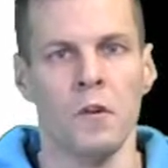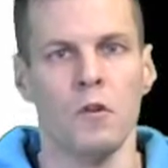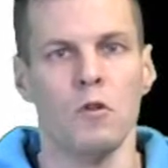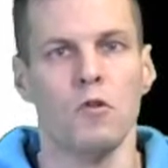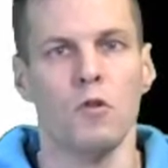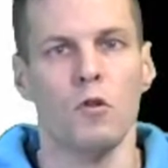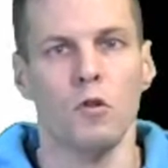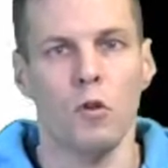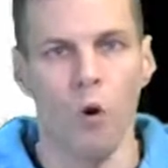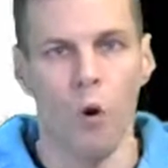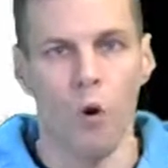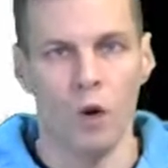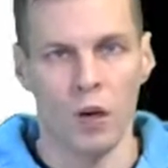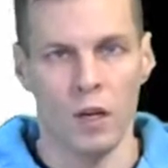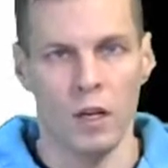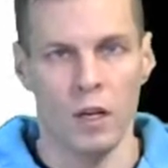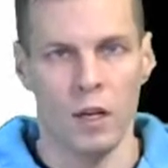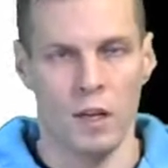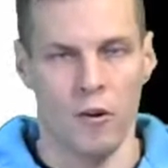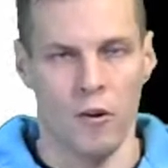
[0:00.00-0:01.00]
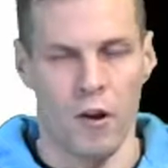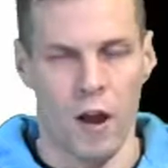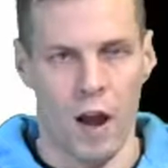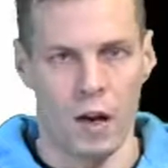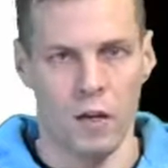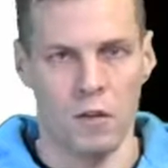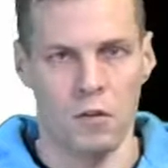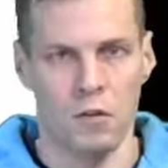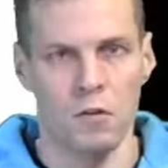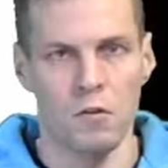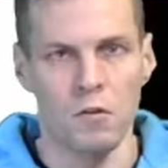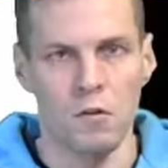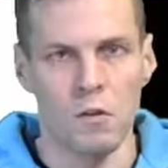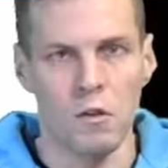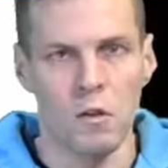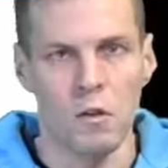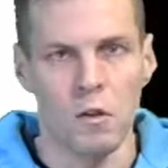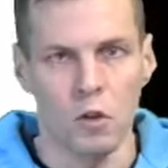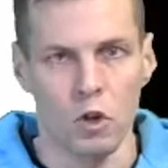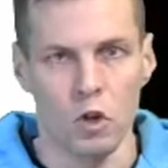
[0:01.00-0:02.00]
to coordinate their actions
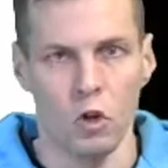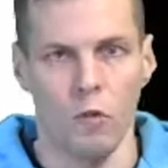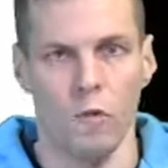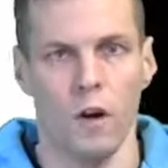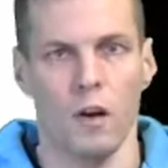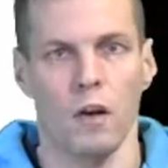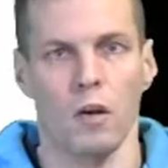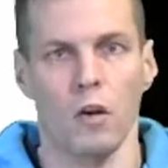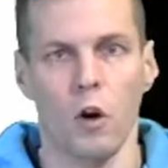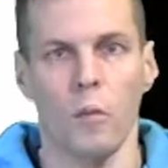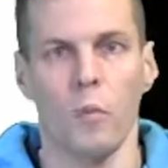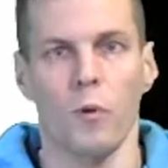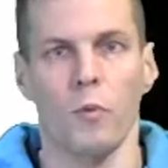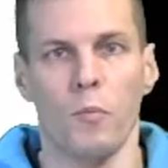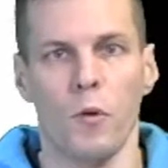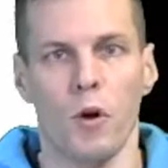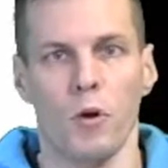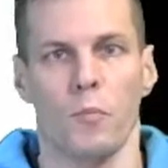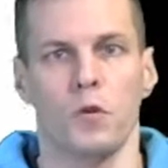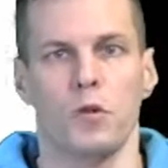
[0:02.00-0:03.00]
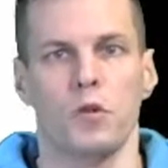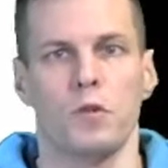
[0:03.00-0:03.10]
toward a common purpose.